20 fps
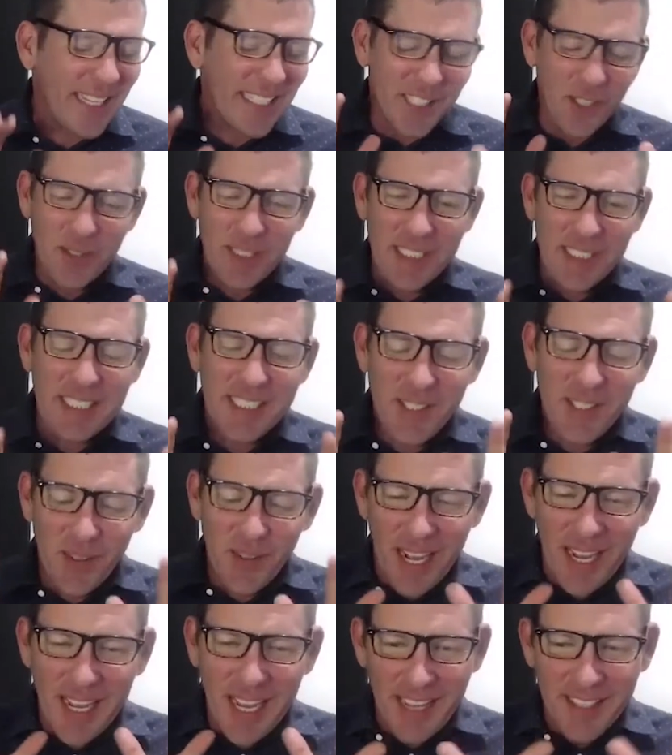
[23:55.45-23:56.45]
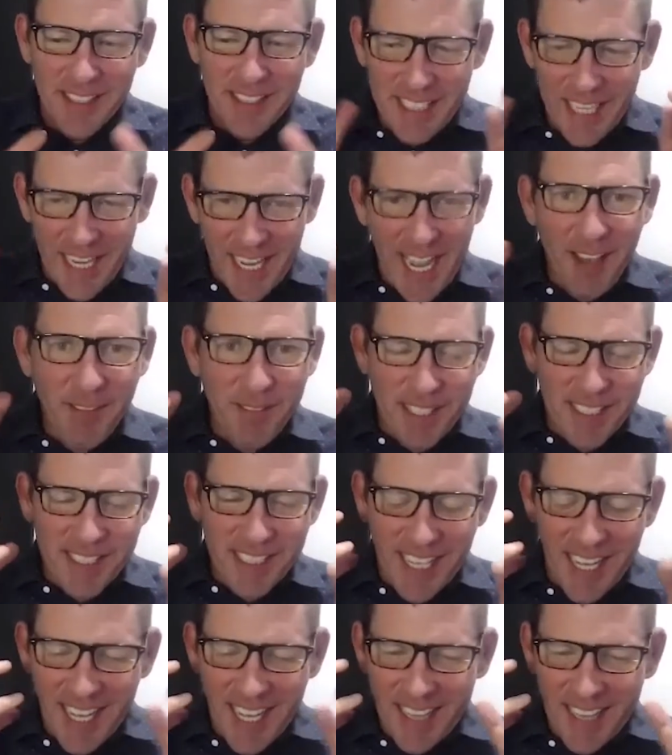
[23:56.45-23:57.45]
So I have this
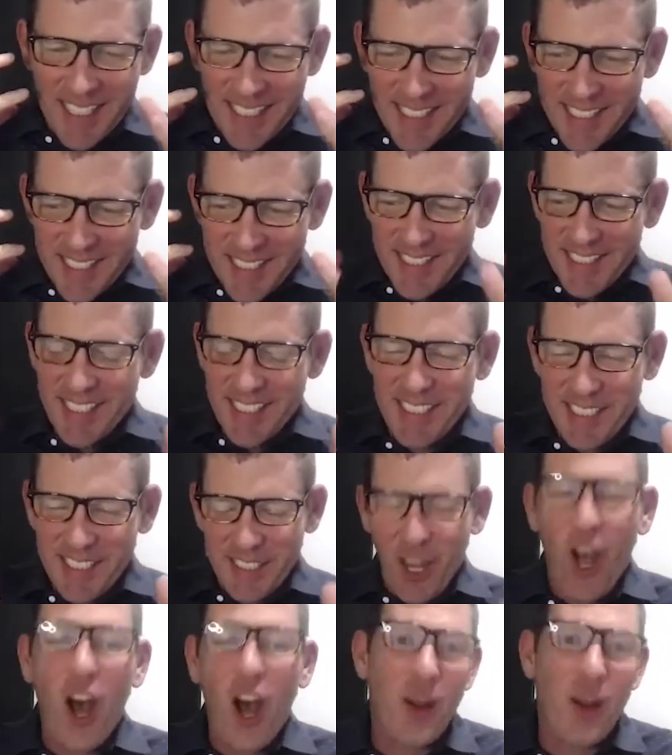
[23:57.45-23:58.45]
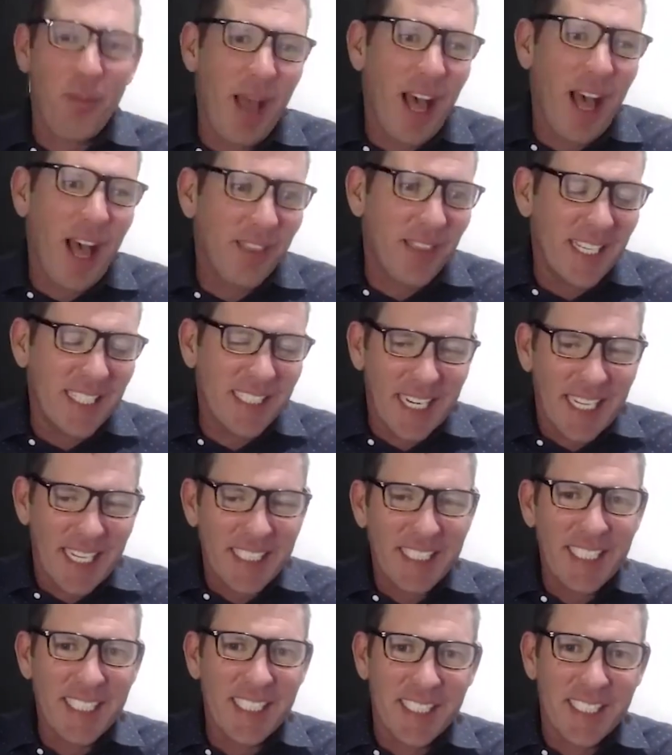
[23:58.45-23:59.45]
thought about this, and I
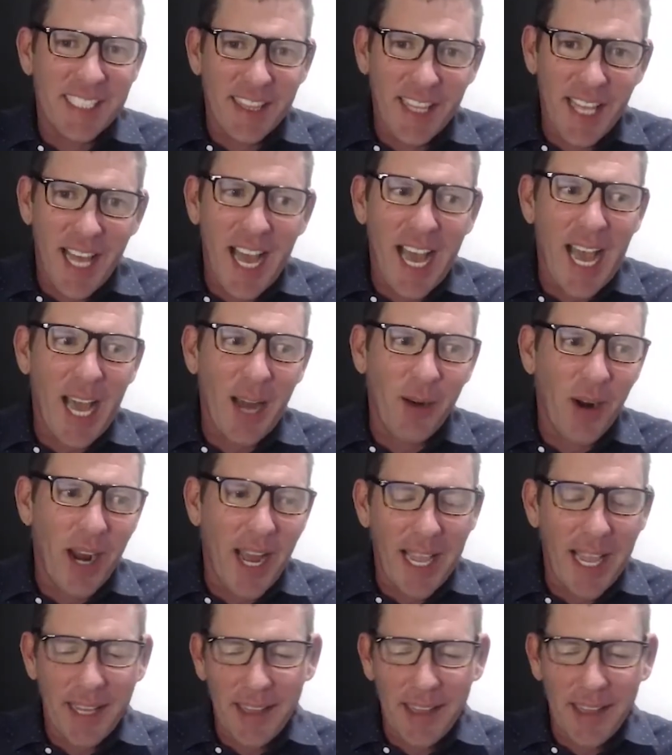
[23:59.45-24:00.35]
see this a lot, right?